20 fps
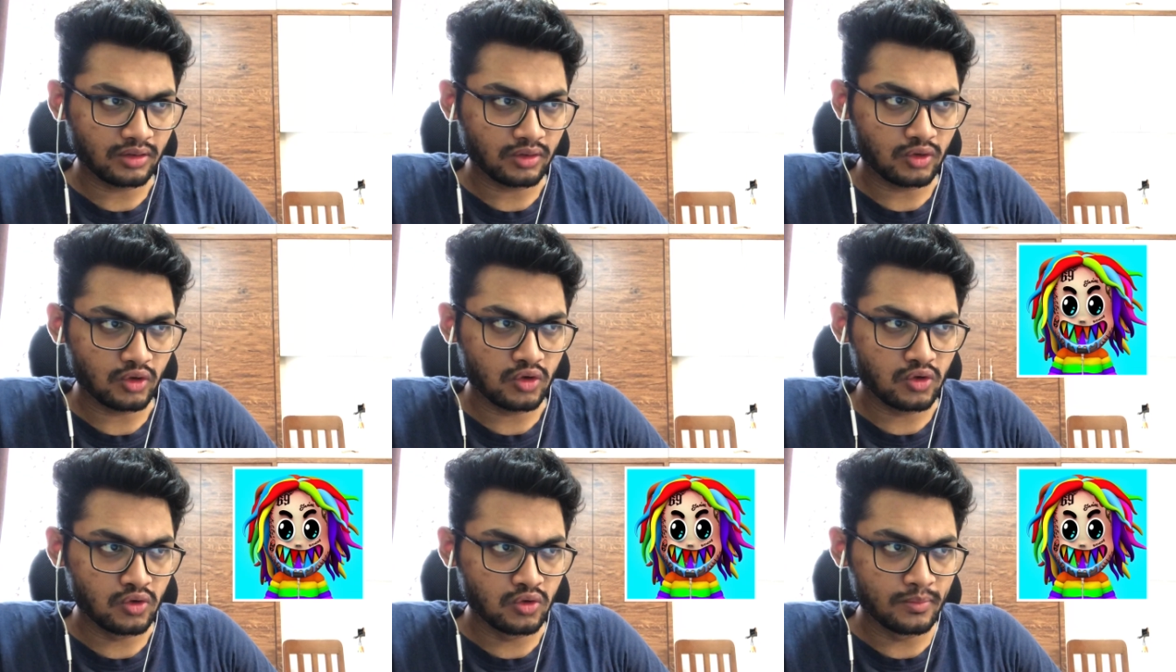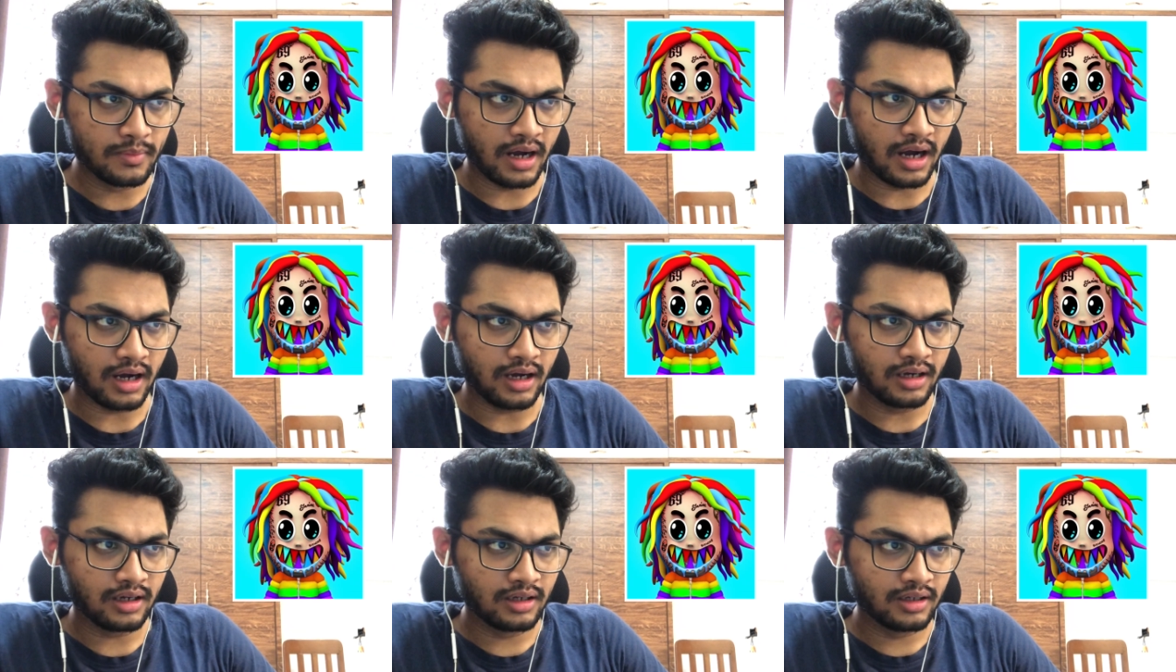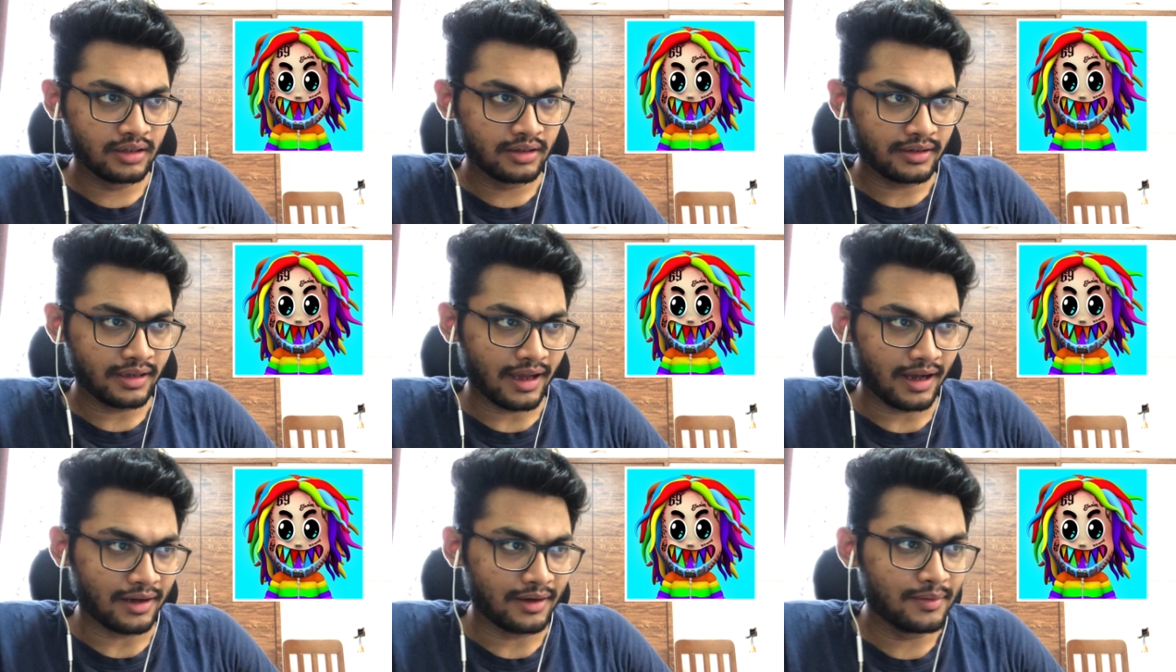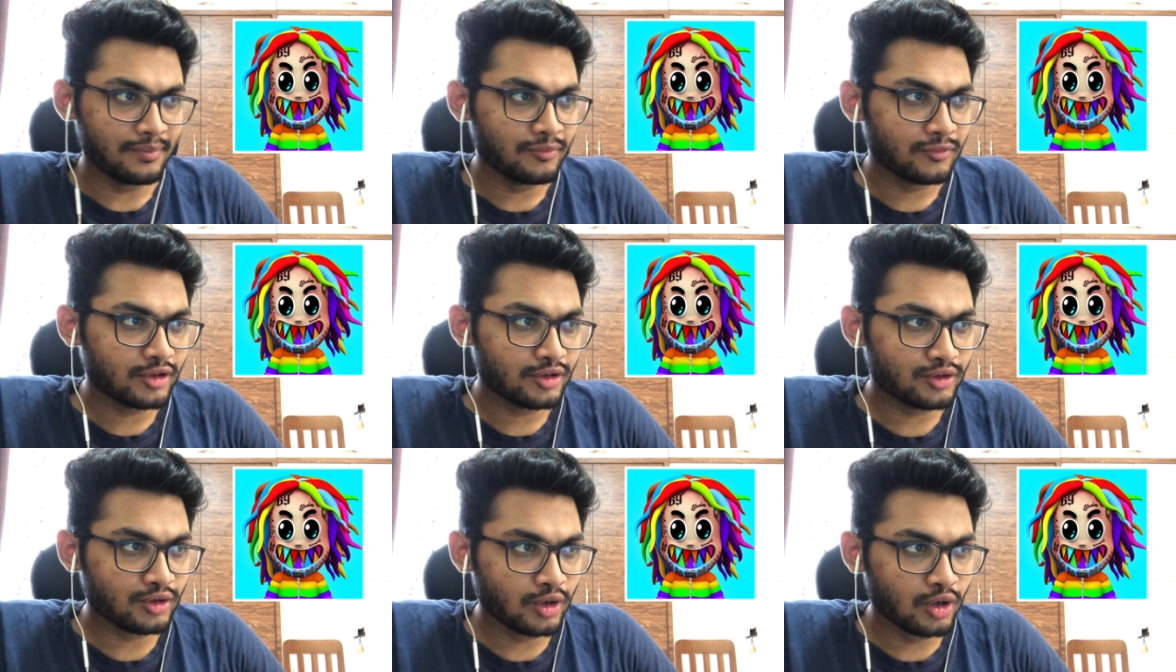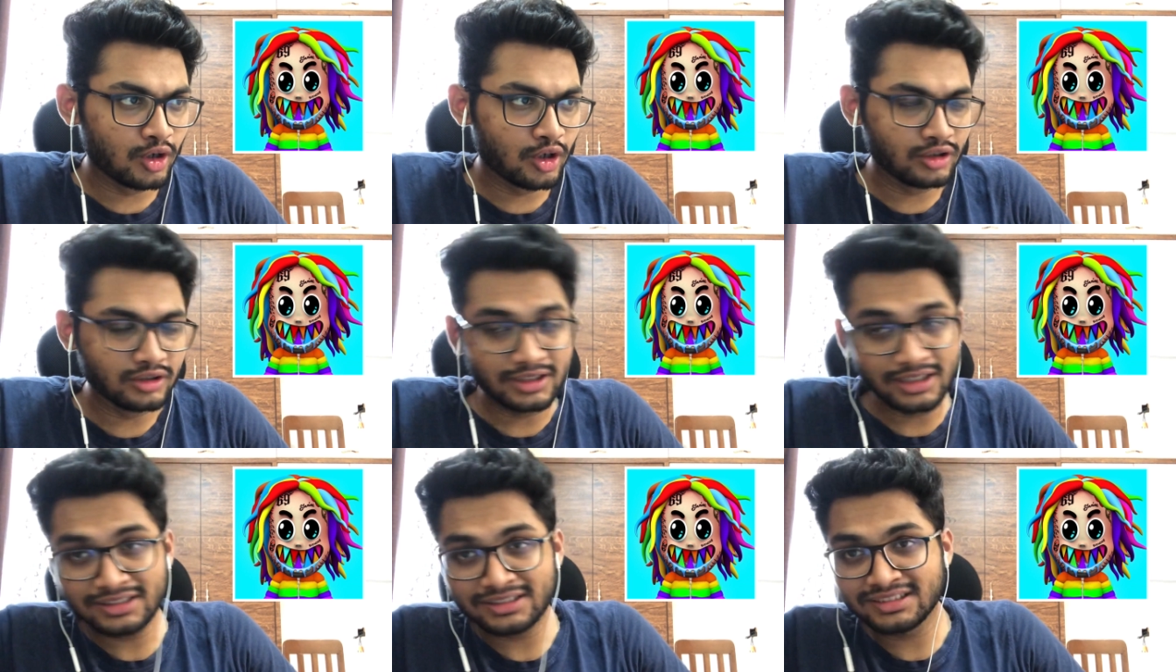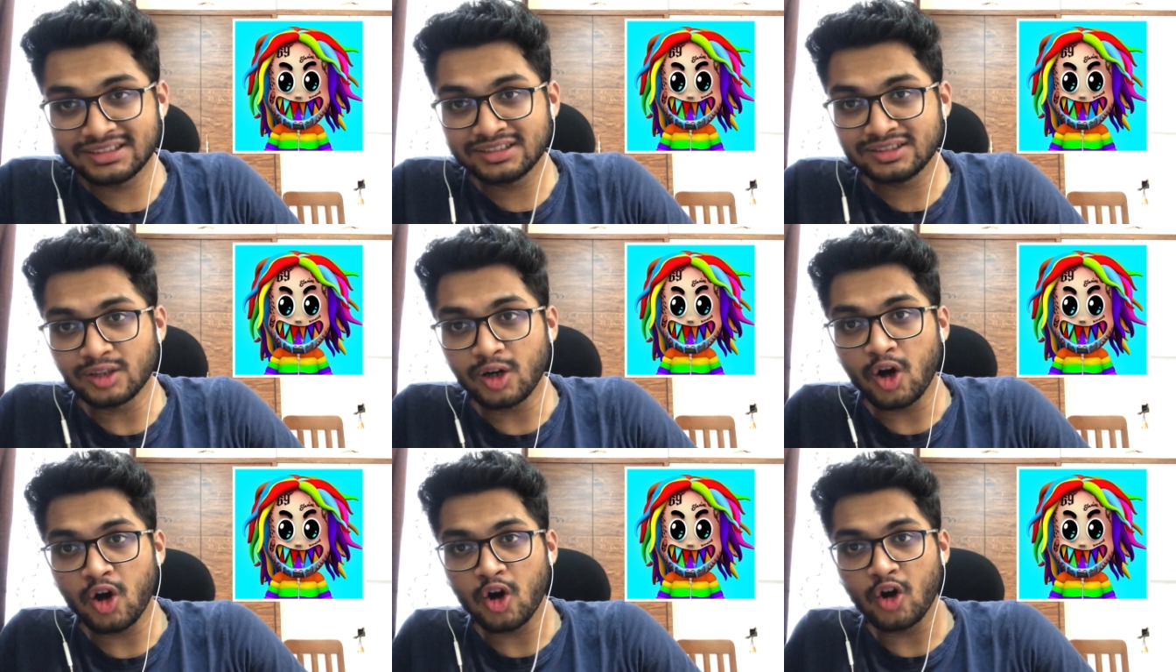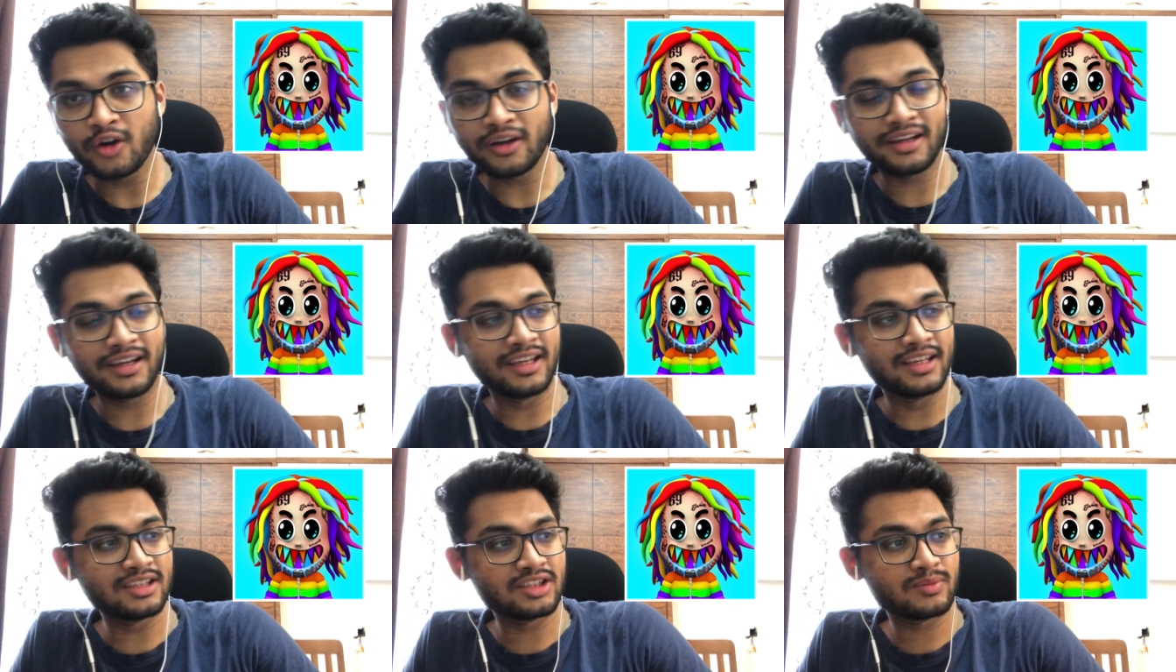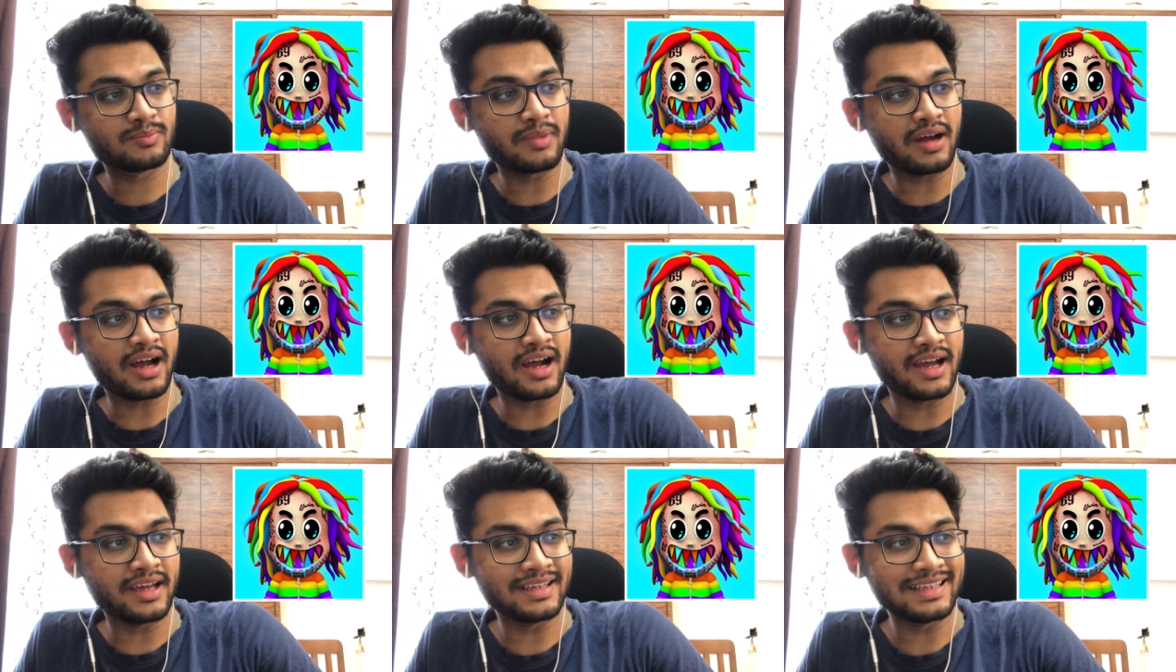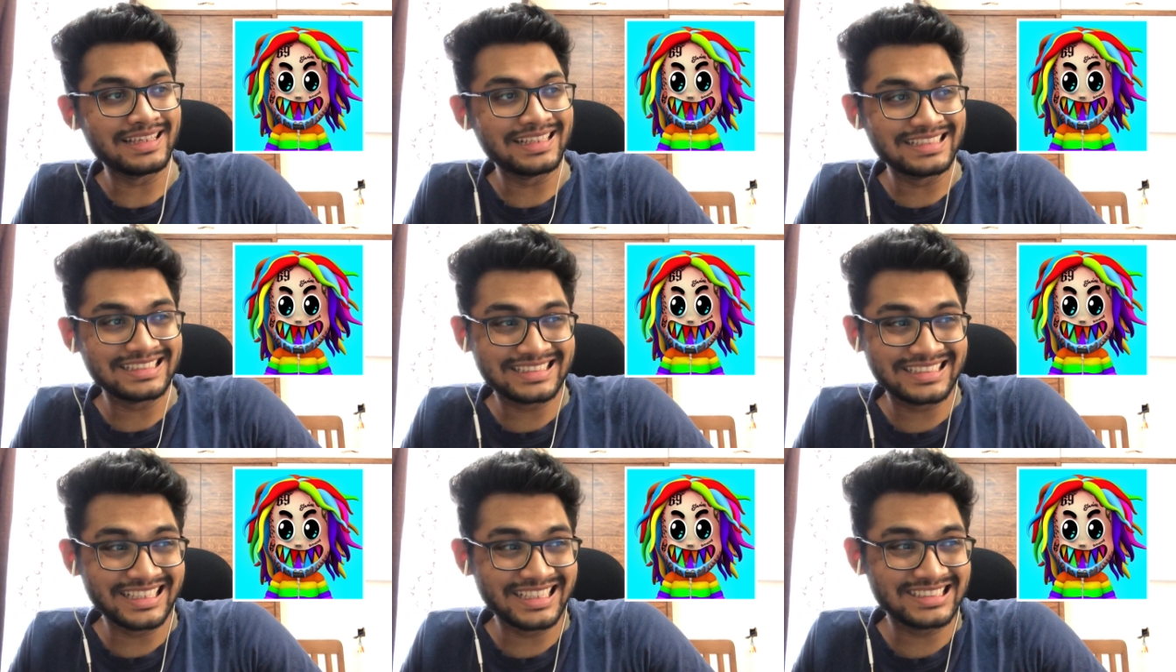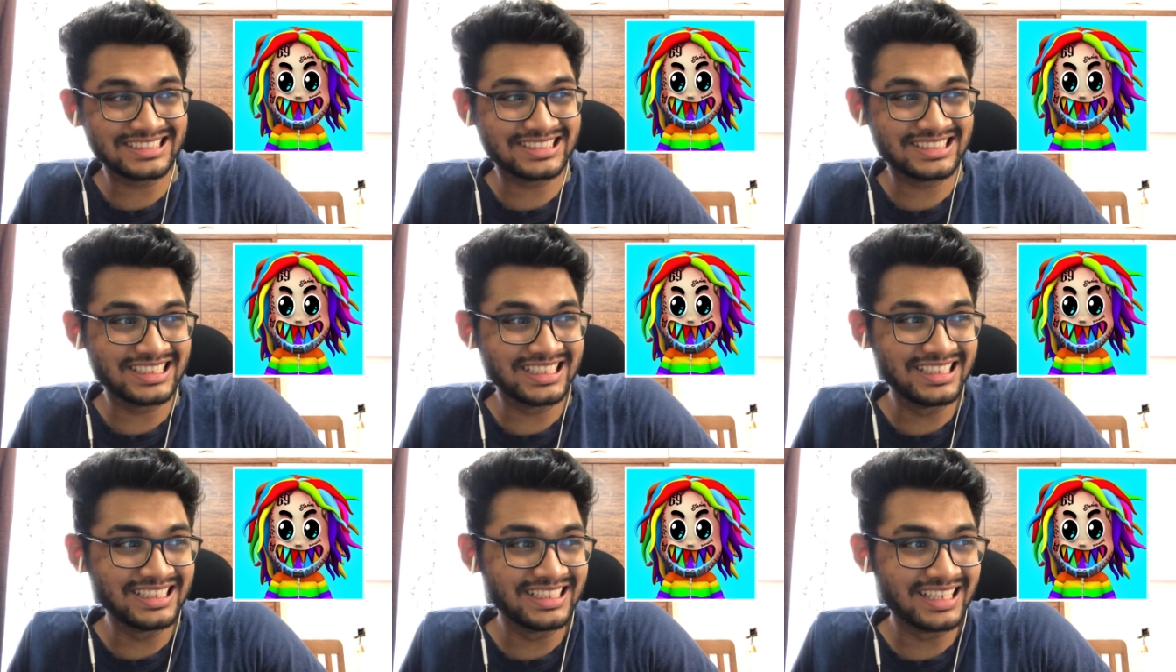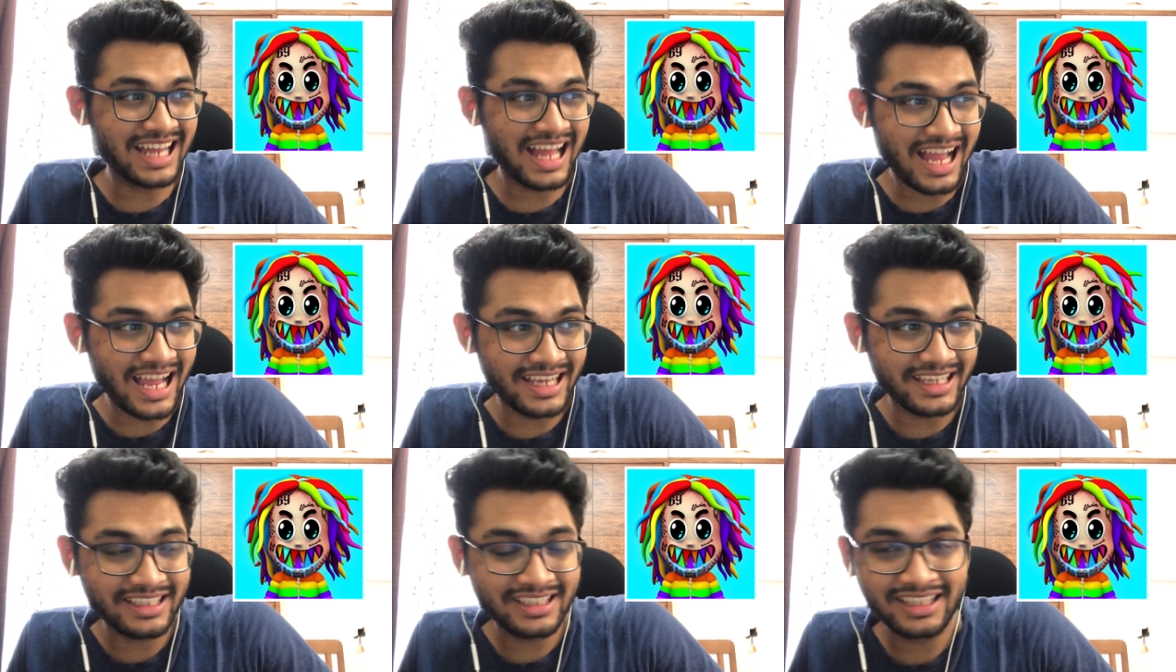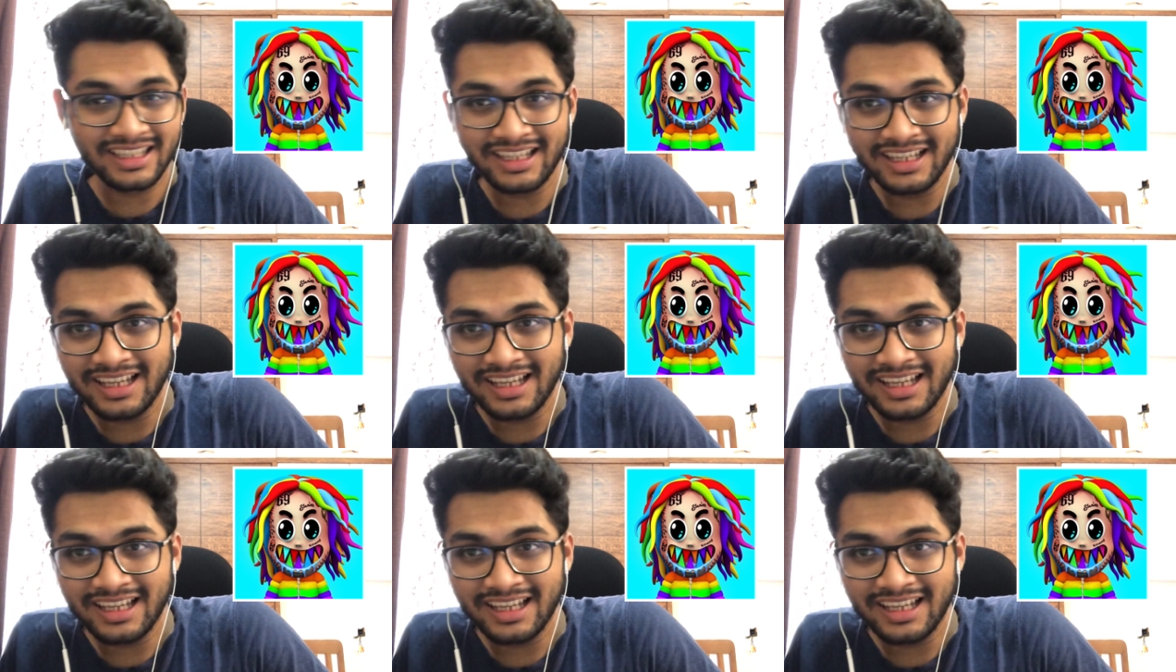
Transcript: Gooba. Yeah. So this song is by sixty-nine,